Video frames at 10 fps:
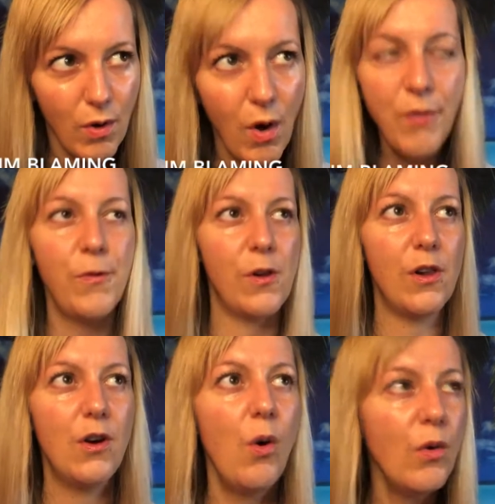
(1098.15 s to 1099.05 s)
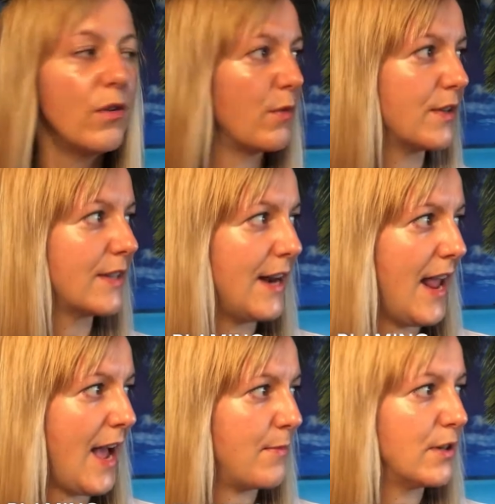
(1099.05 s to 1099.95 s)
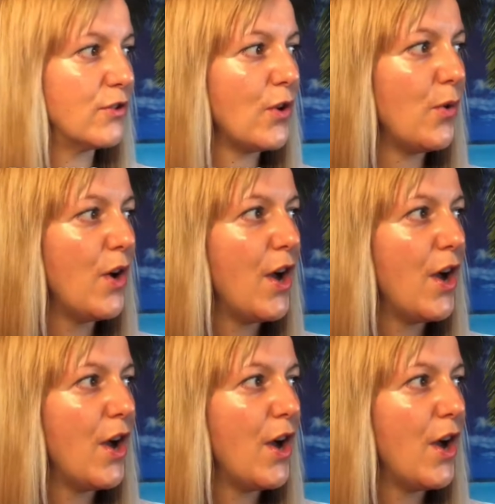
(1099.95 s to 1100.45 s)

awful, horrible is going to happen. So